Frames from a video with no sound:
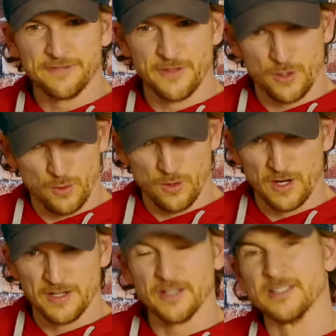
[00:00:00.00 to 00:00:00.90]
for the
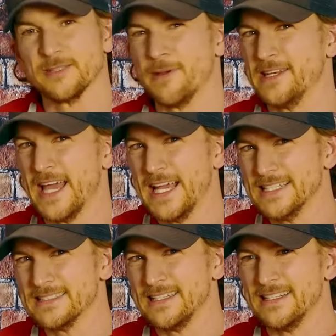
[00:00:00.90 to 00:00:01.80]
quart, you're gonna spend
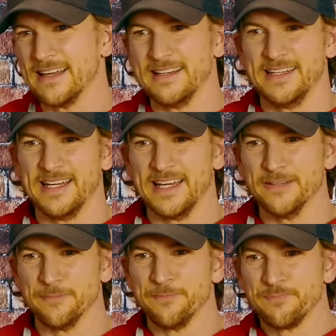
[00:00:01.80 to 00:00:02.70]

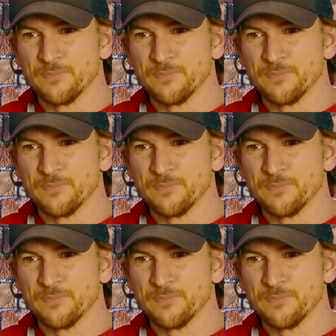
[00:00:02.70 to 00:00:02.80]
$18.98,